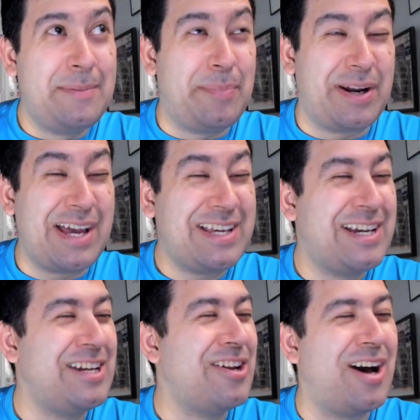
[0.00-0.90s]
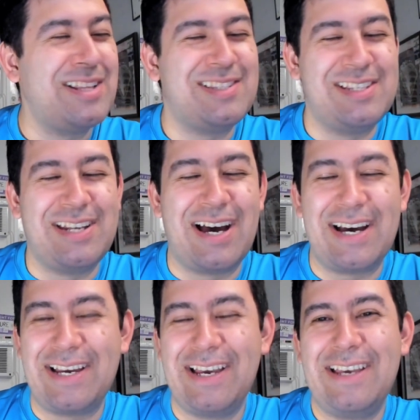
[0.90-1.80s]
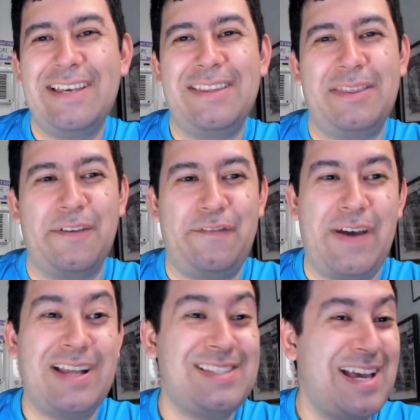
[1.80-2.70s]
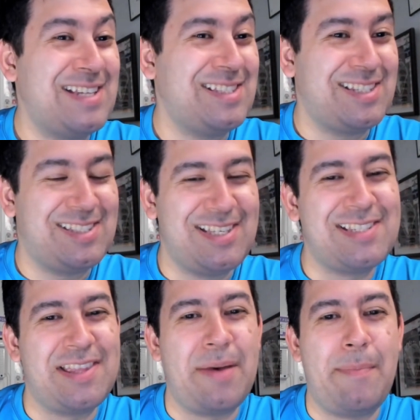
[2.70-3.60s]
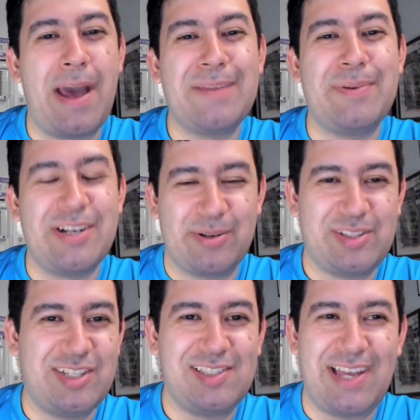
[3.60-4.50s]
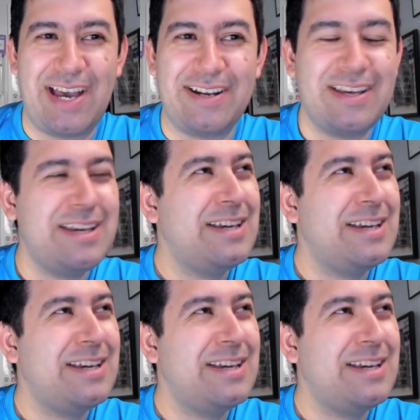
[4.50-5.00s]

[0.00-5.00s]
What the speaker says: but I cannot deny the fantastic season that Matty Beniers just had.